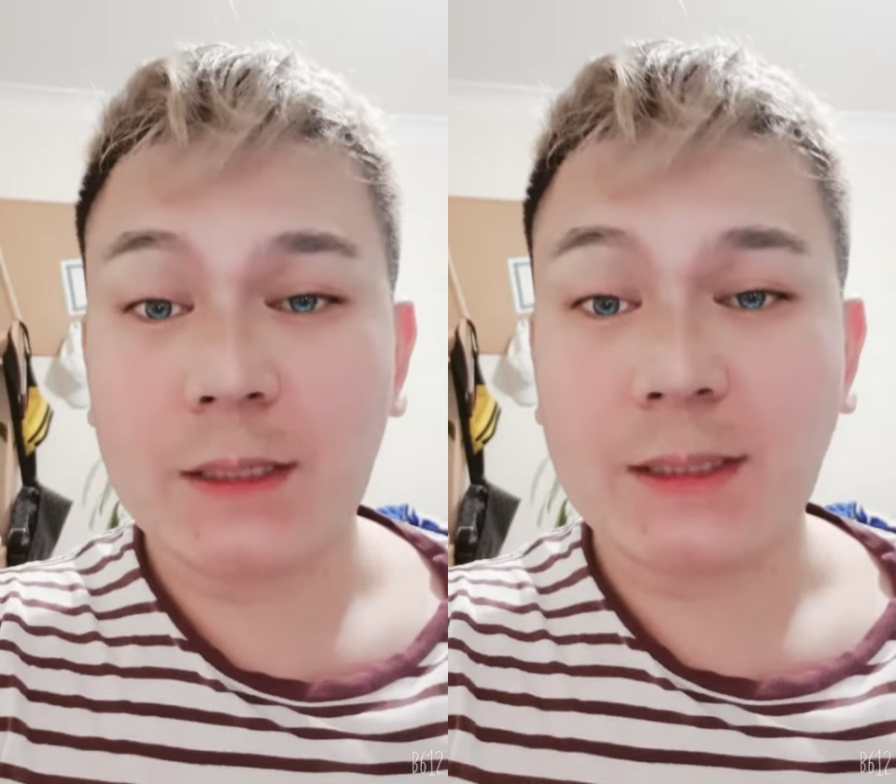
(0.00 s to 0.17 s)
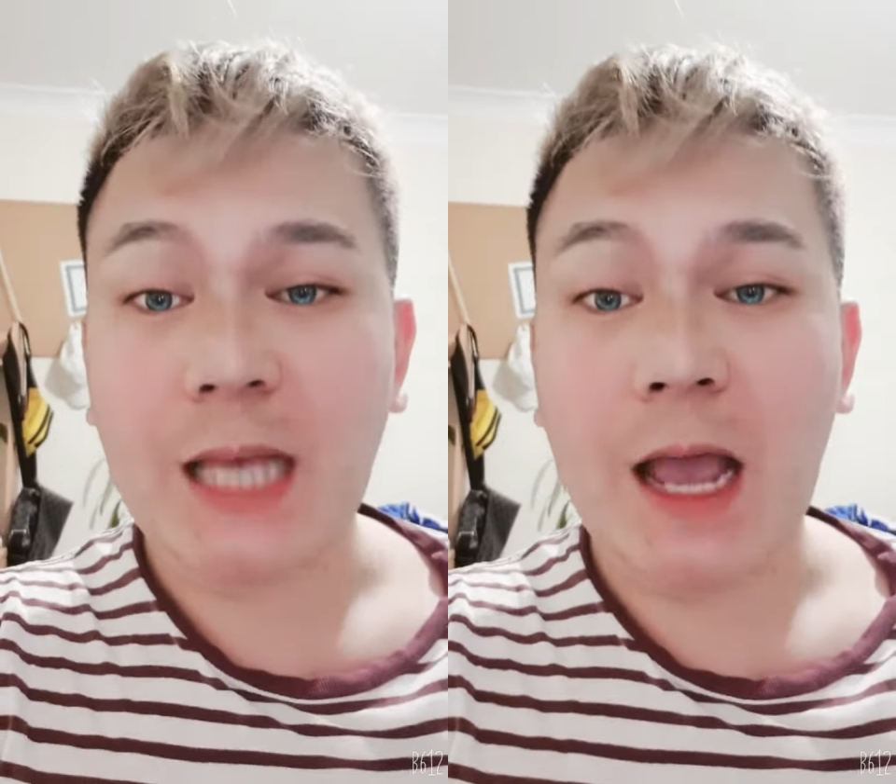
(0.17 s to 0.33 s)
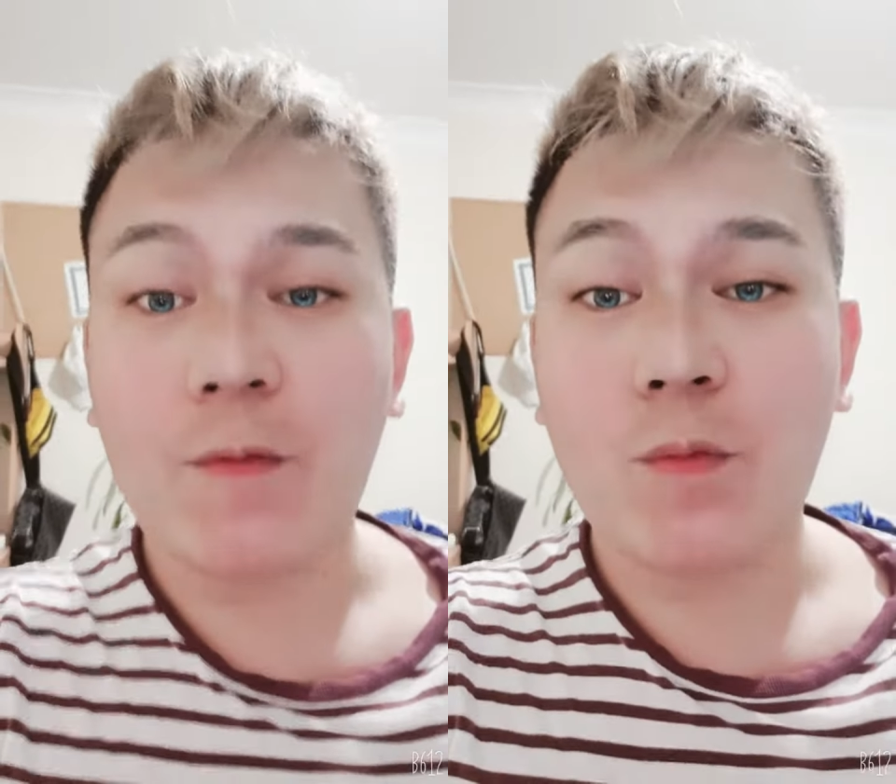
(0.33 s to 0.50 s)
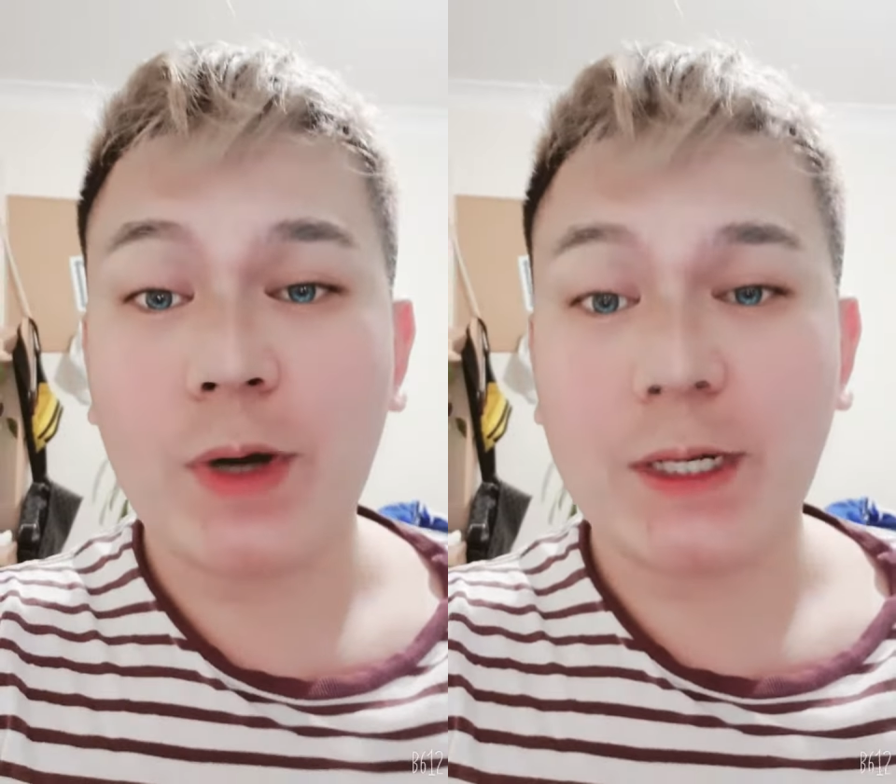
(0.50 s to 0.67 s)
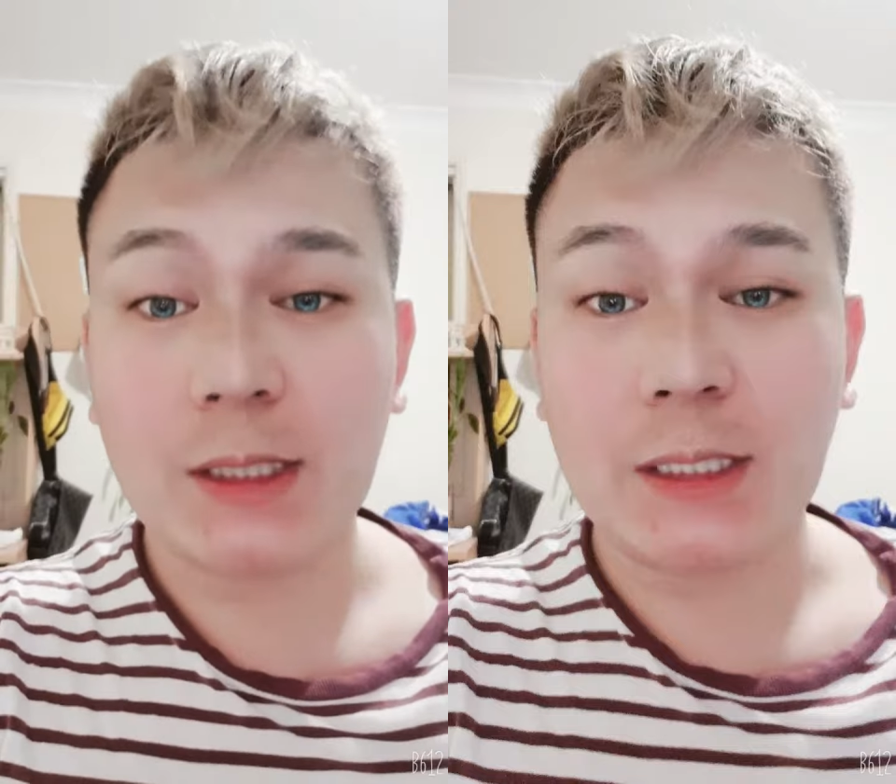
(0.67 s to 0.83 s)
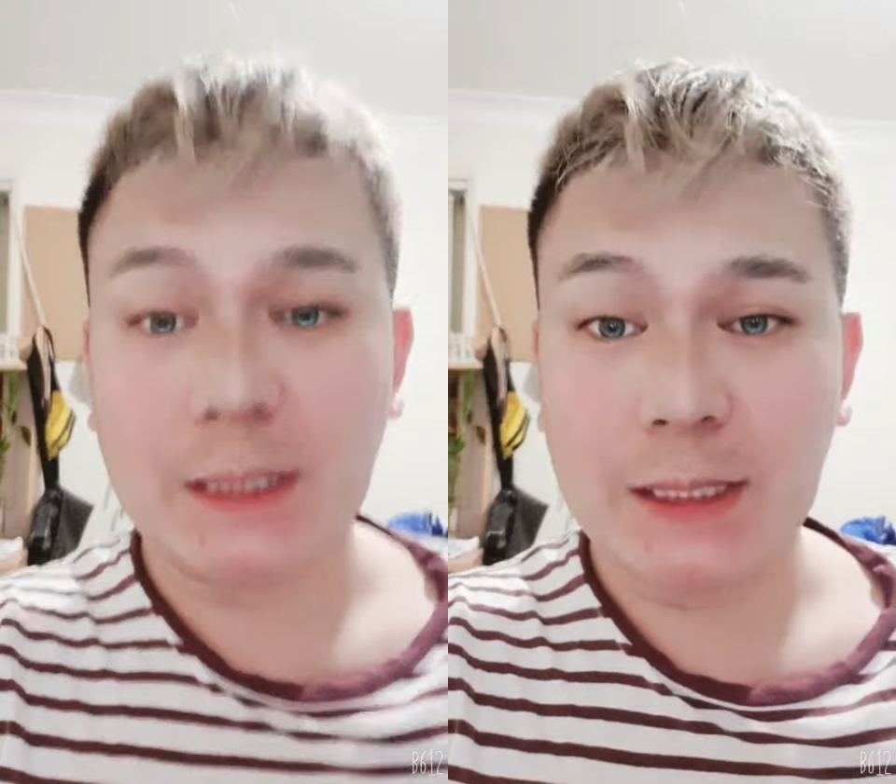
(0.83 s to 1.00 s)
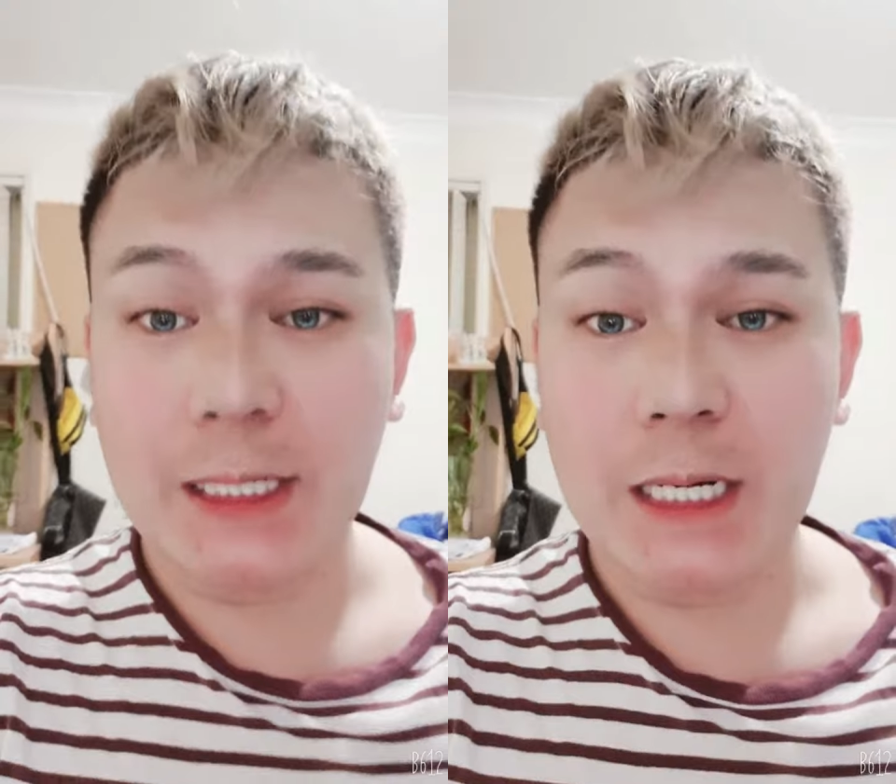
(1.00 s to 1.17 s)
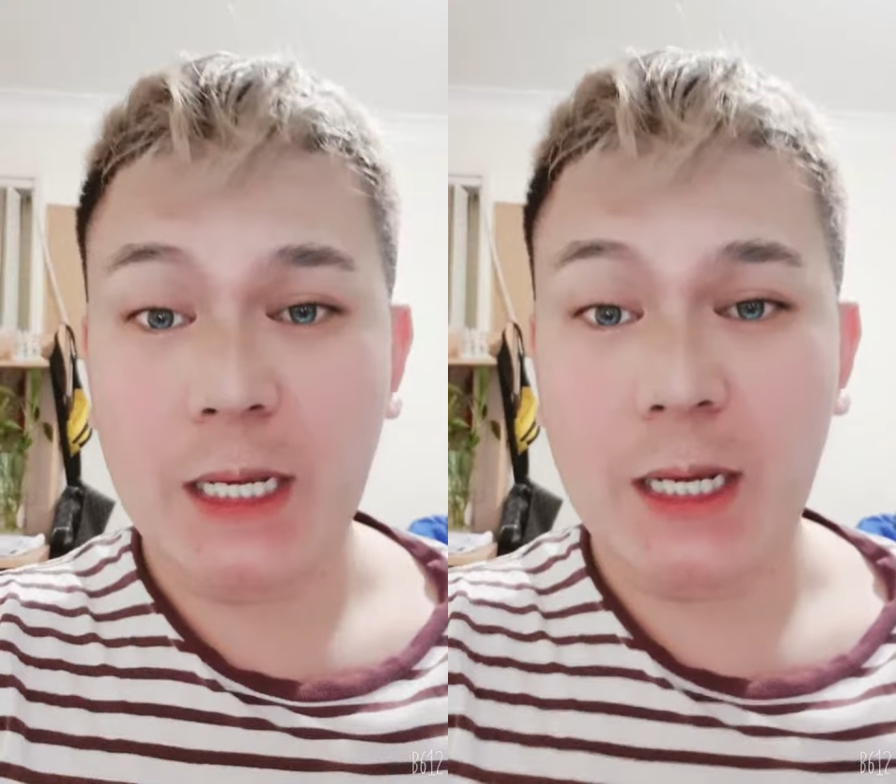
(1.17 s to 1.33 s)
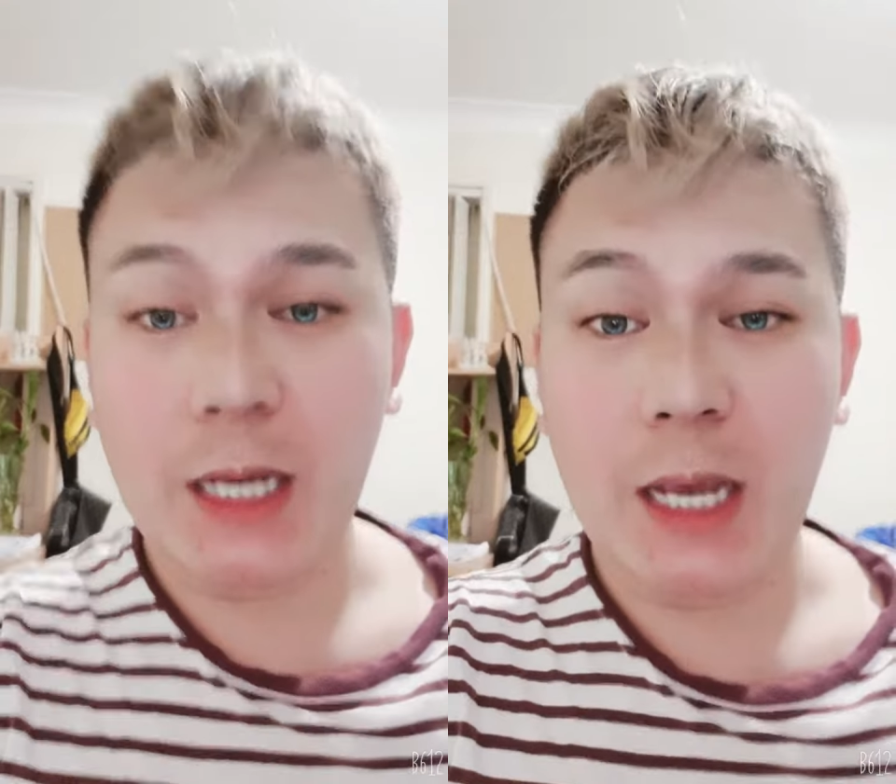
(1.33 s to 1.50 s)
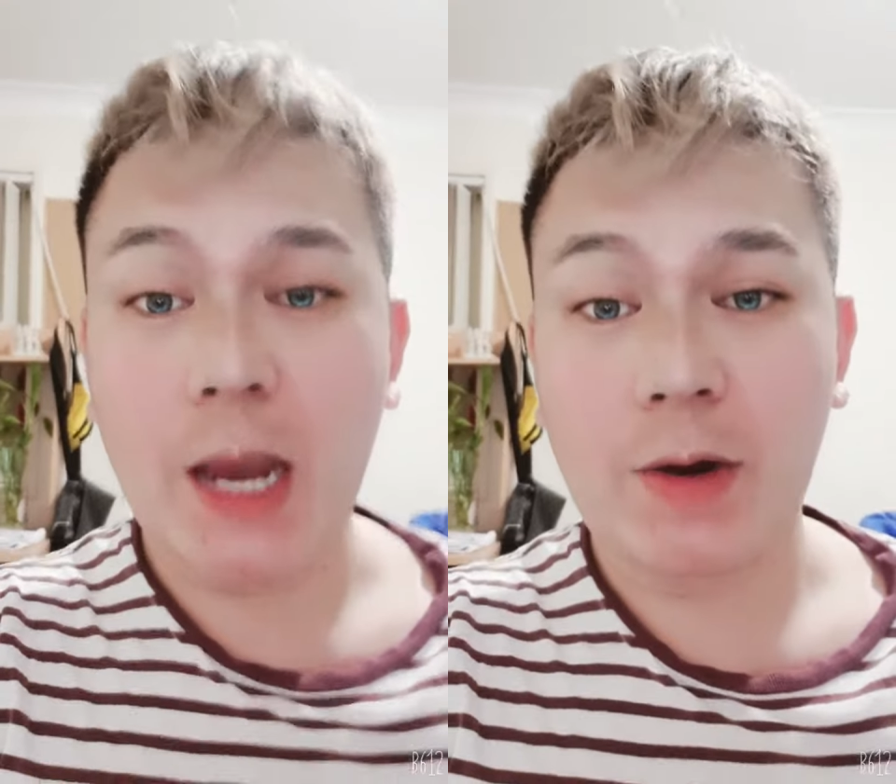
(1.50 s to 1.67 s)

southwestern Sydney